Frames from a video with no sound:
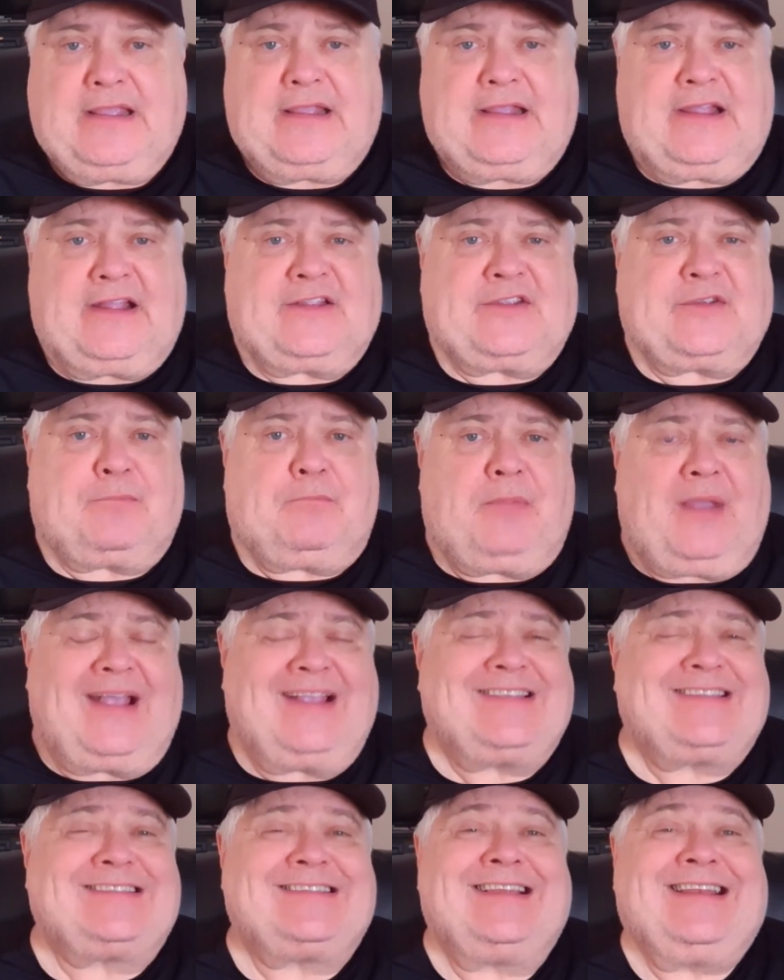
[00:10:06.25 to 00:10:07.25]
It's
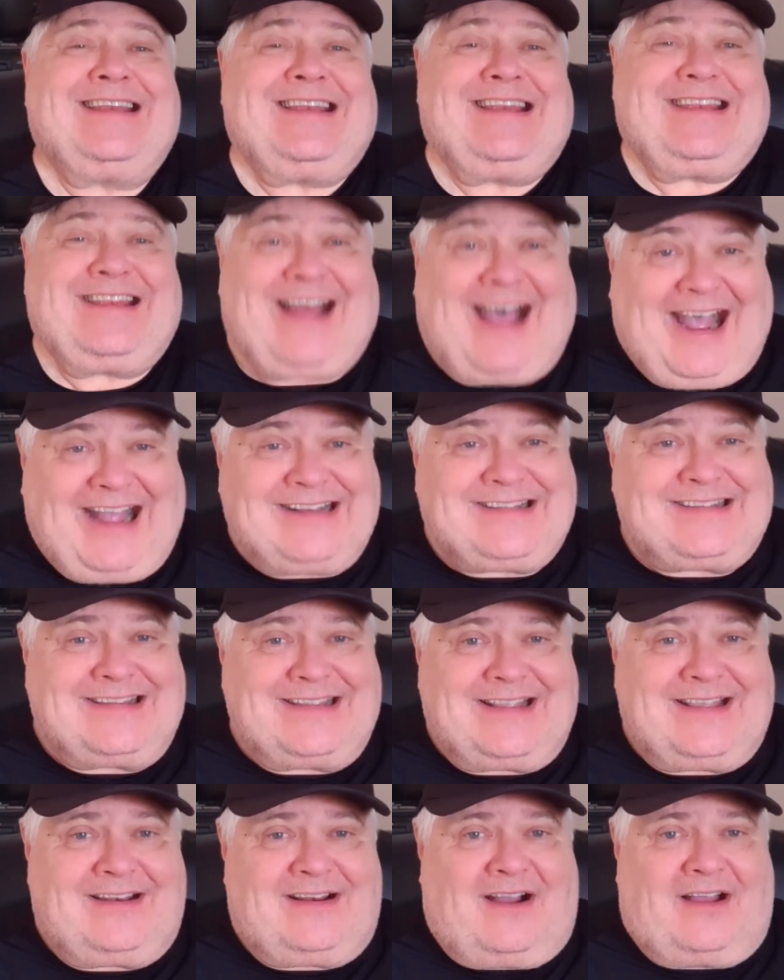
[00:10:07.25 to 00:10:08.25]
best not to
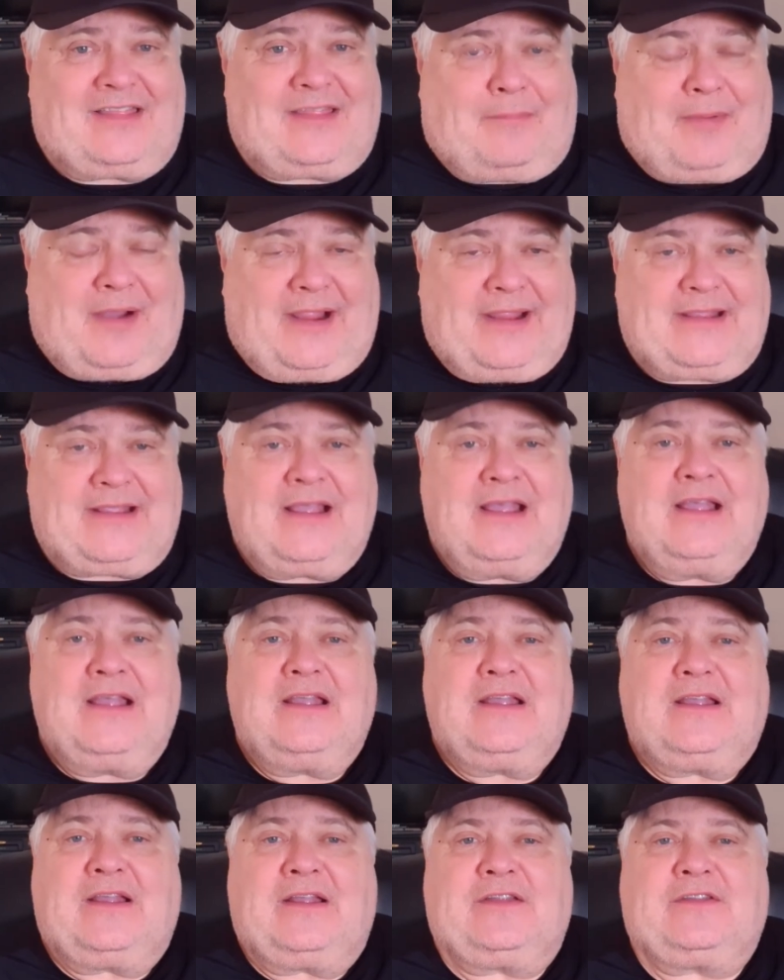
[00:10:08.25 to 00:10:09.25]
get on the bike
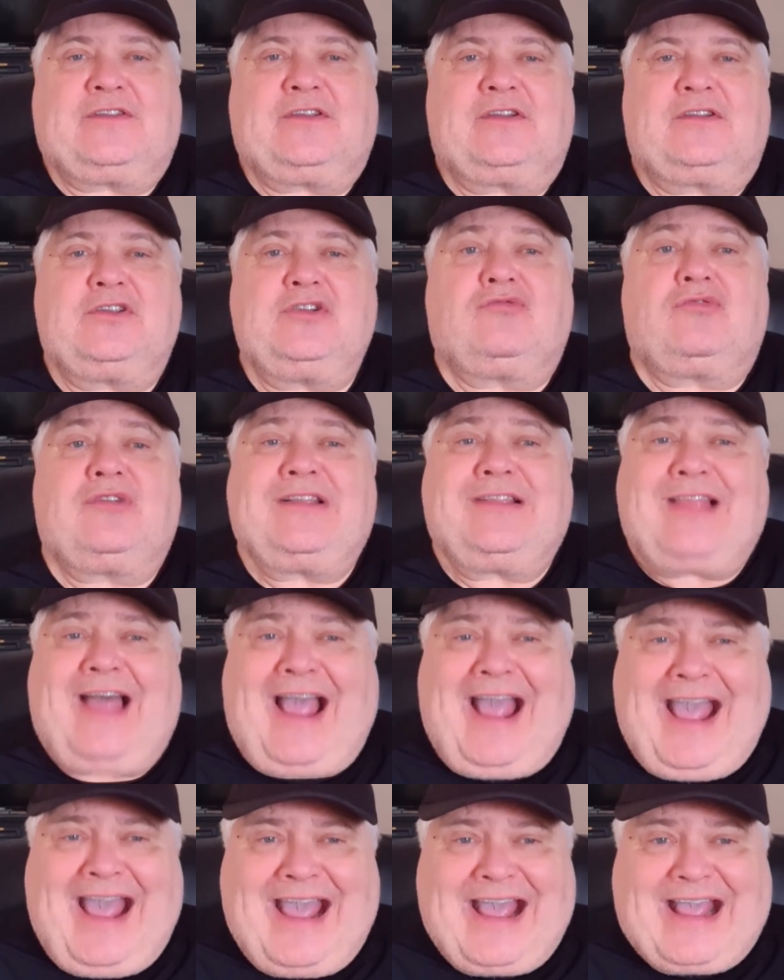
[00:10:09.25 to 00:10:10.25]
until you
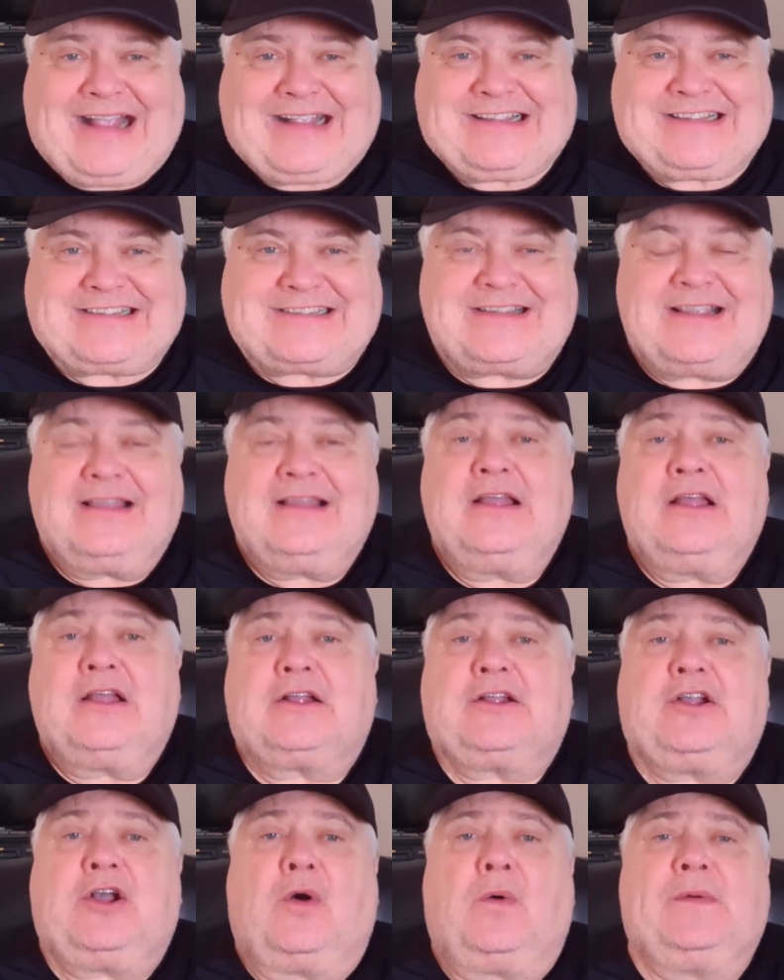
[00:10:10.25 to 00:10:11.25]
relax.
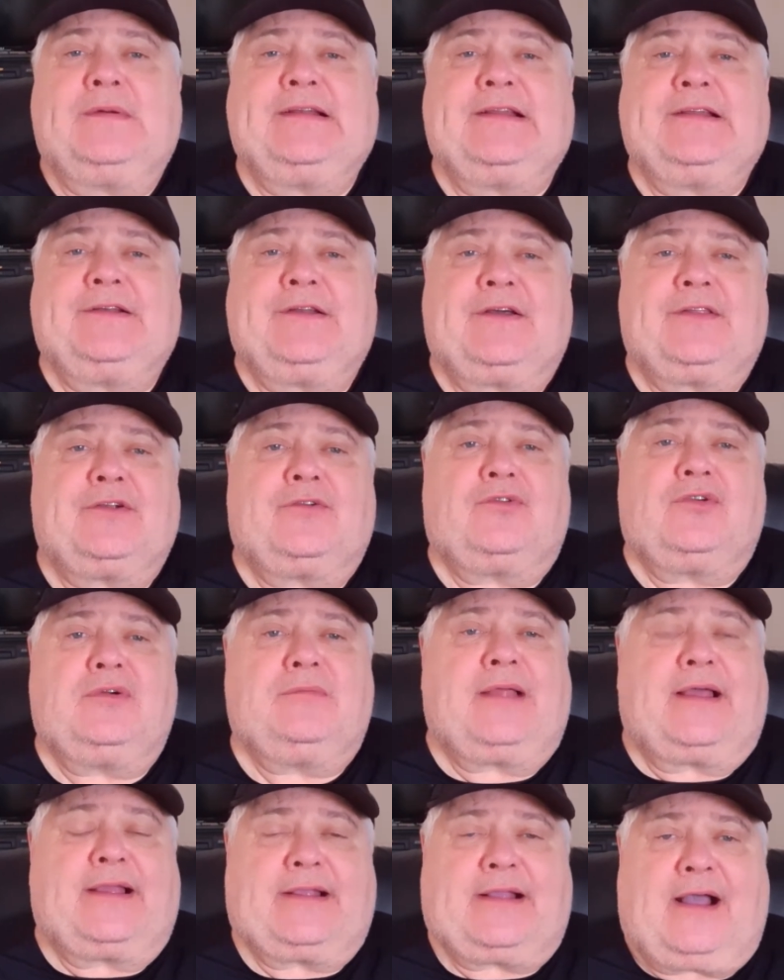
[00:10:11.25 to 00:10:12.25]
Go in another
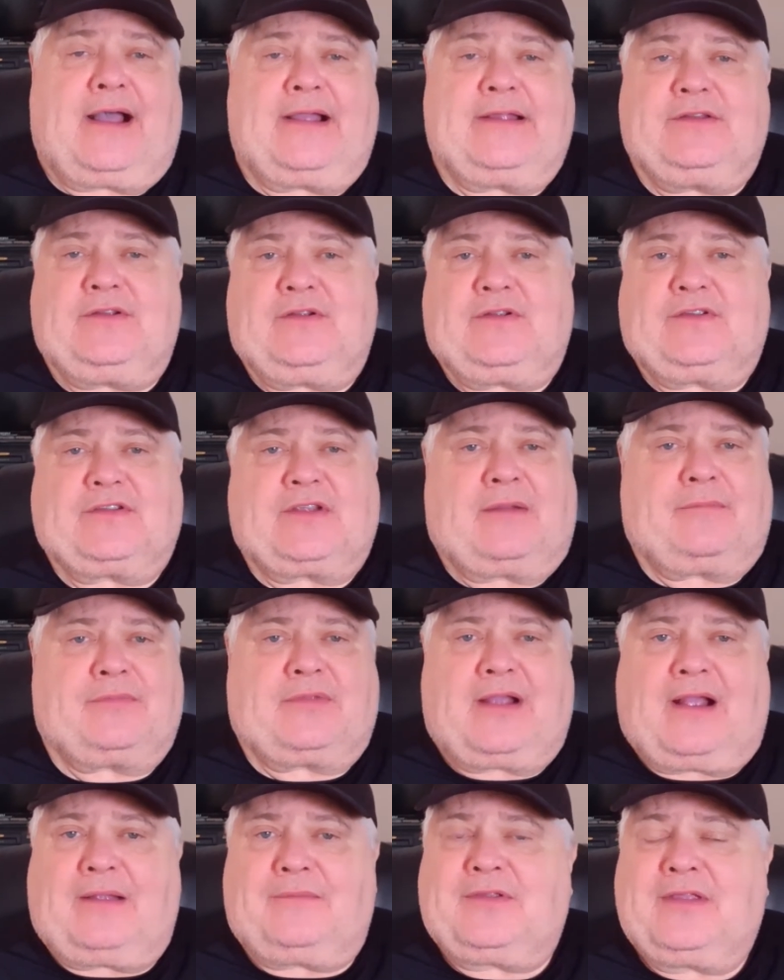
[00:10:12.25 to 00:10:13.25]
room like I do
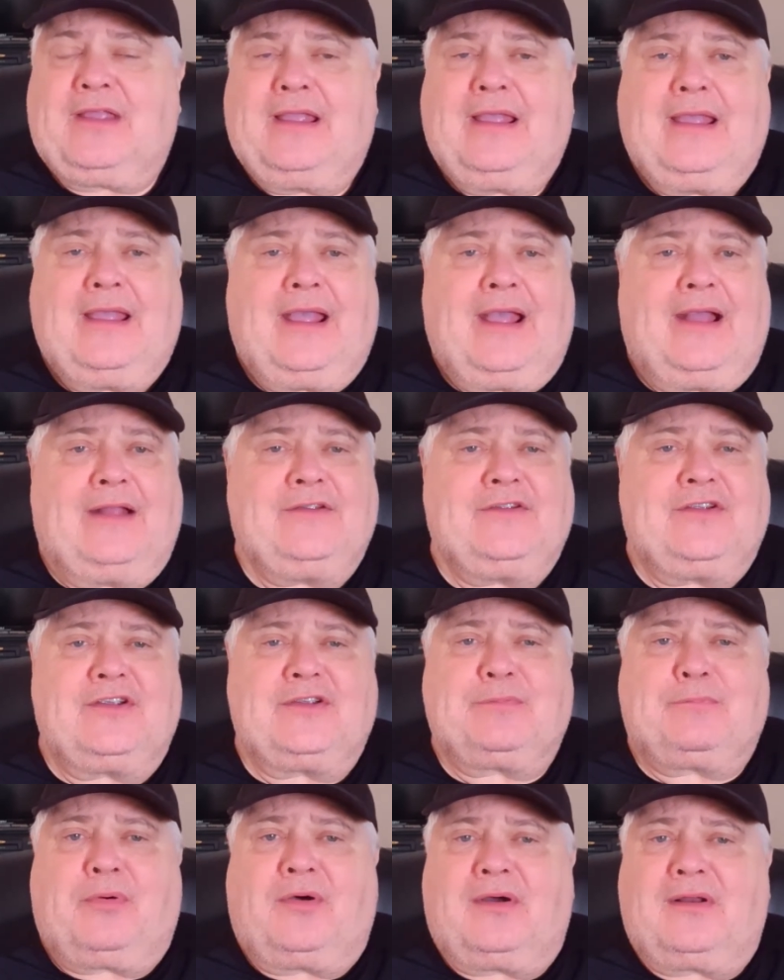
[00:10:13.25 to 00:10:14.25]
sometimes and
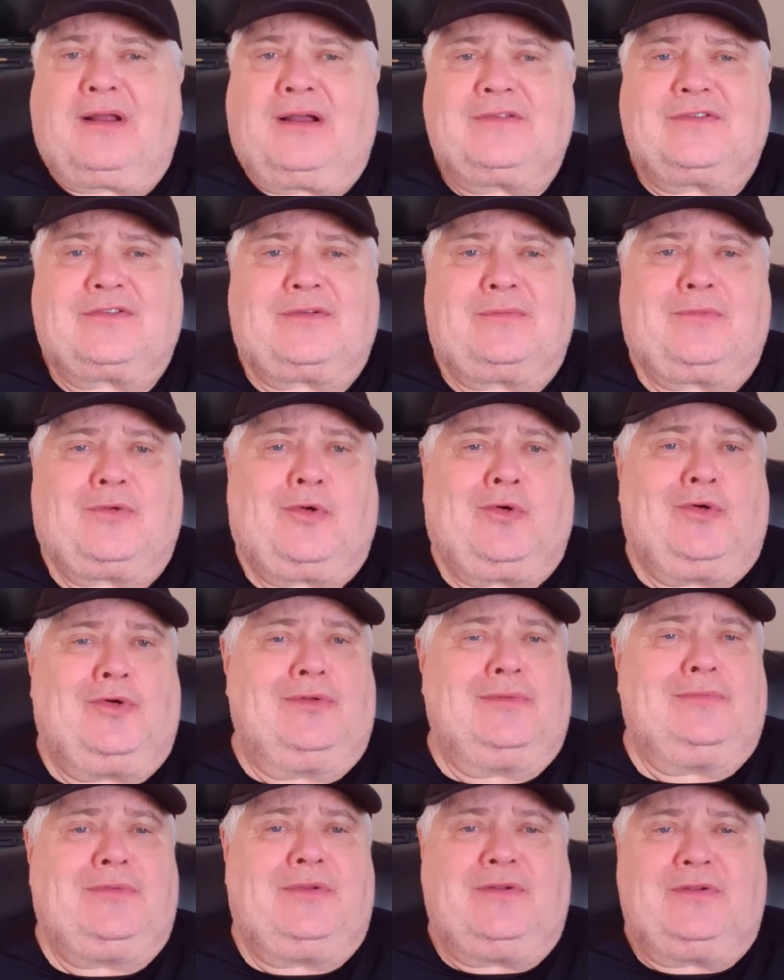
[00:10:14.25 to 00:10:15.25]
just put on some
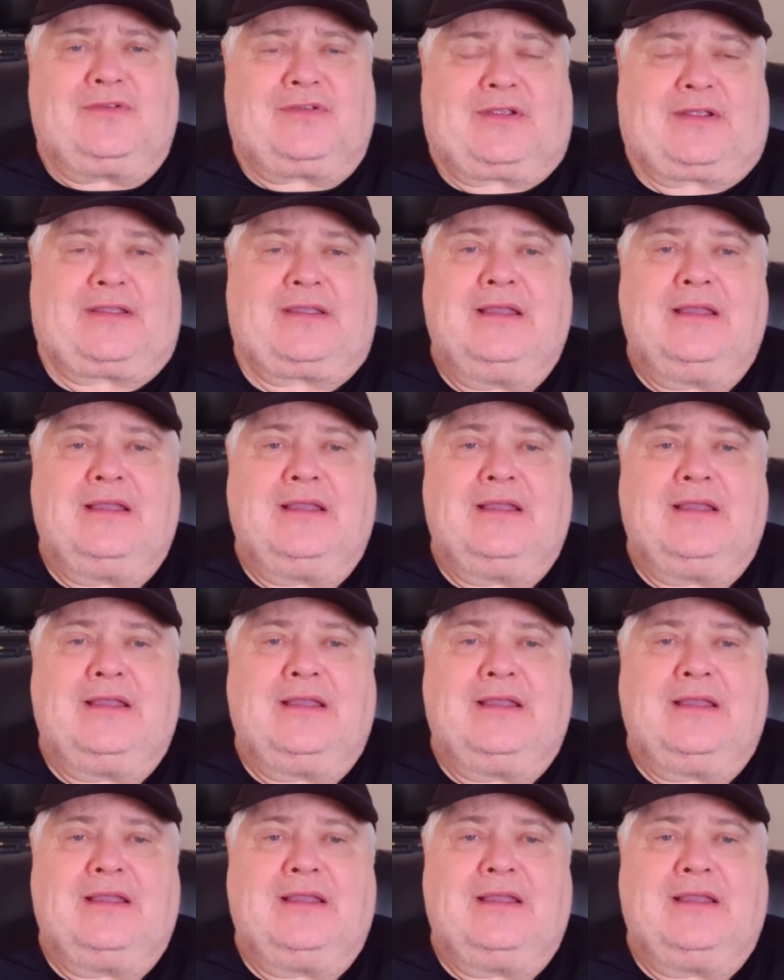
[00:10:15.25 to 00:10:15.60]
cool music.